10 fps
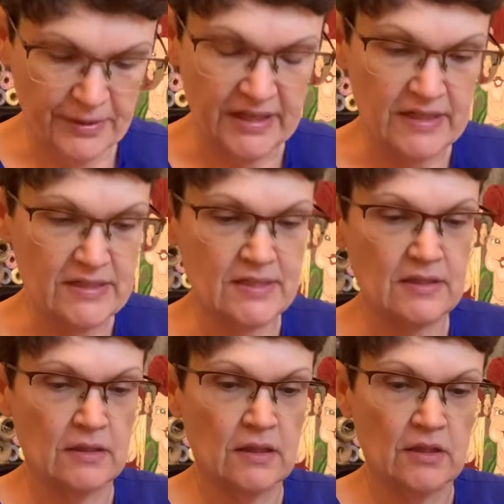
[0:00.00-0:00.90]

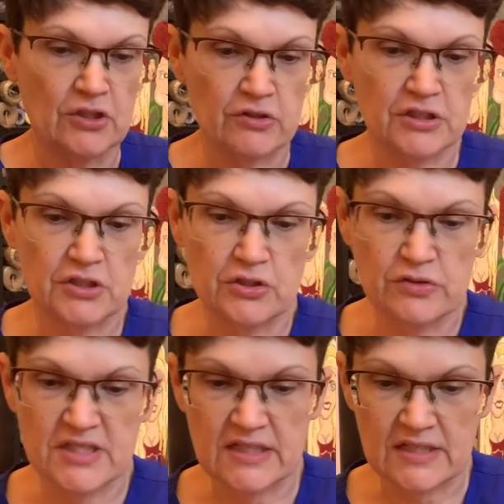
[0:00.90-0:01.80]
piece. You can do
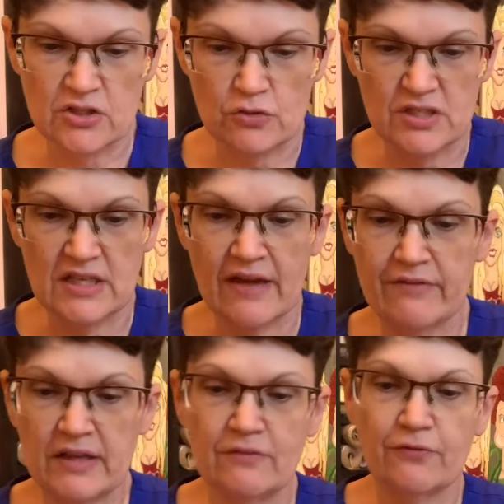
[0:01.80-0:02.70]
6 or
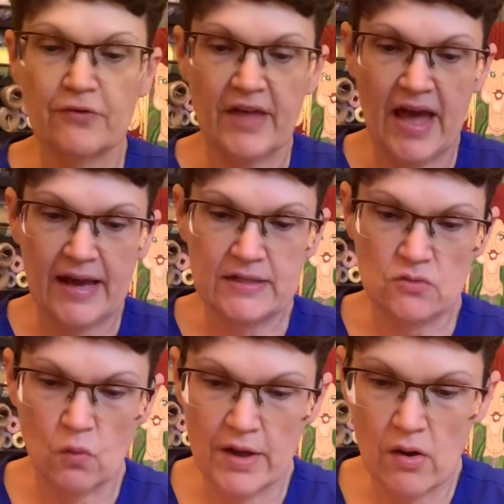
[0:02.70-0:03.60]
7 for that as
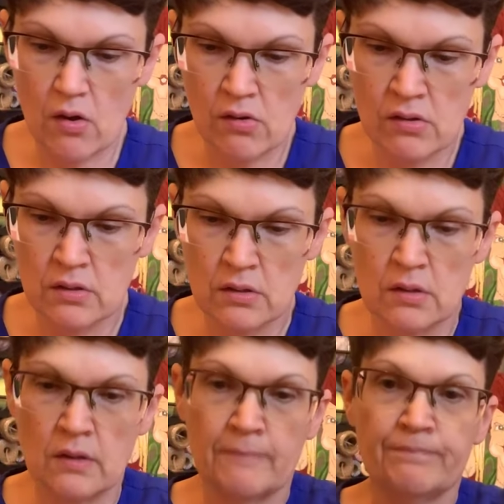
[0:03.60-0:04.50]
well.
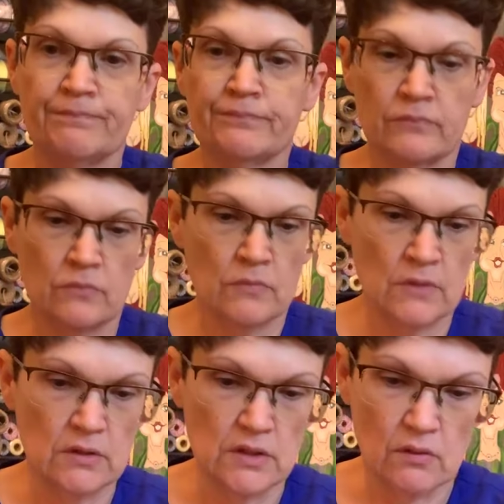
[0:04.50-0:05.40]

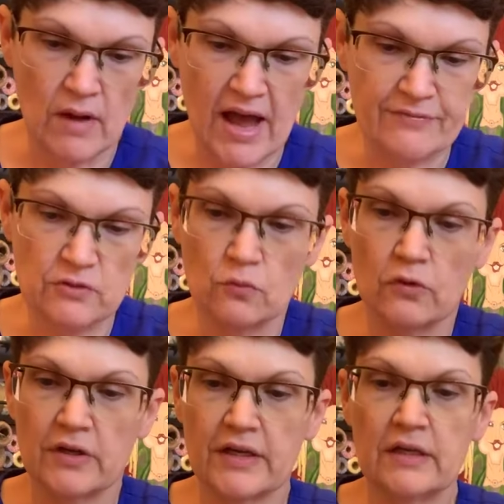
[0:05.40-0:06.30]
You don't have to
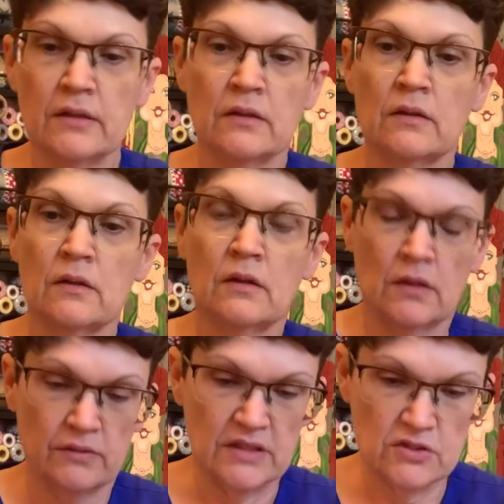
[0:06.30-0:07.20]
worry.
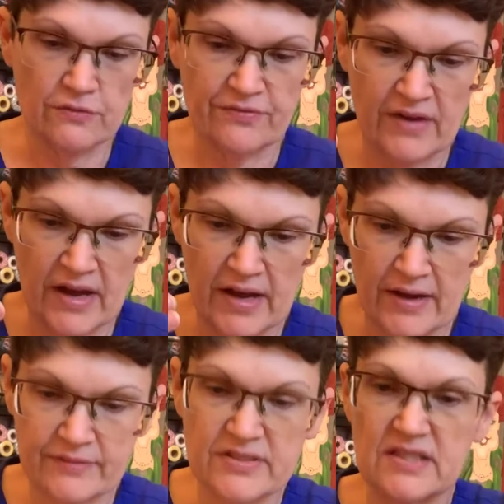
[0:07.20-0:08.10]
These are
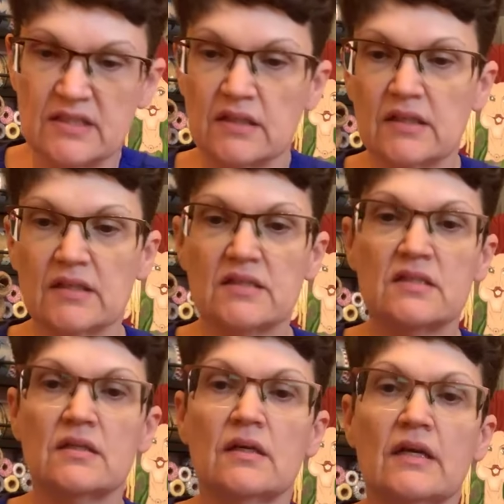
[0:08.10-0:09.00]
5,
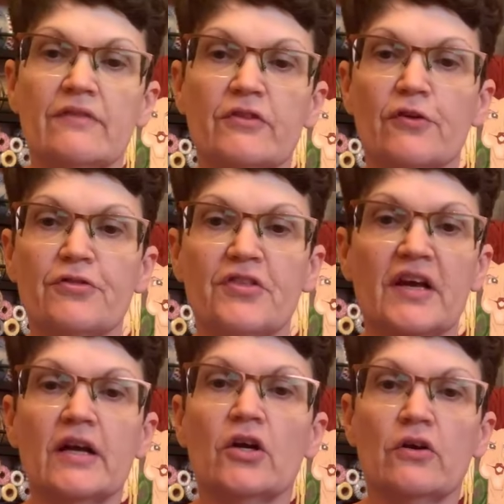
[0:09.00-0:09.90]
6. If they're
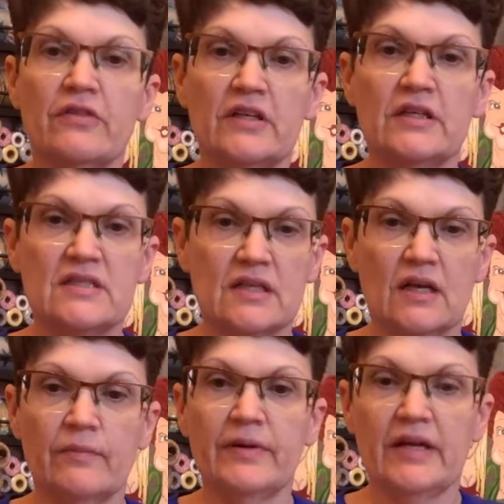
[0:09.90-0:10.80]
thicker, then it's going
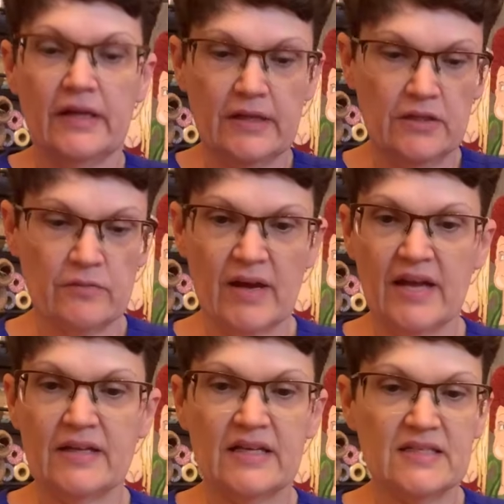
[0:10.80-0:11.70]
to be, you
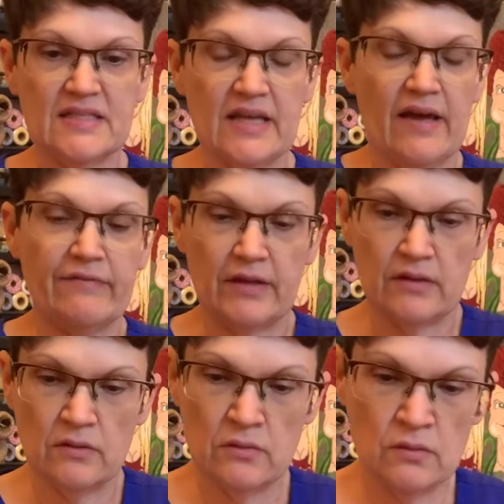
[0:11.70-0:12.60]
may get 7